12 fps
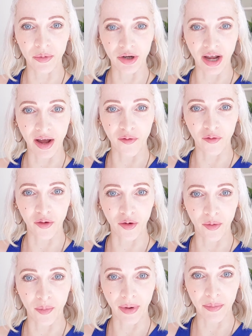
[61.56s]
I'm gonna have
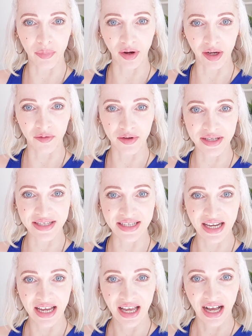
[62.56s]
for my breakfast,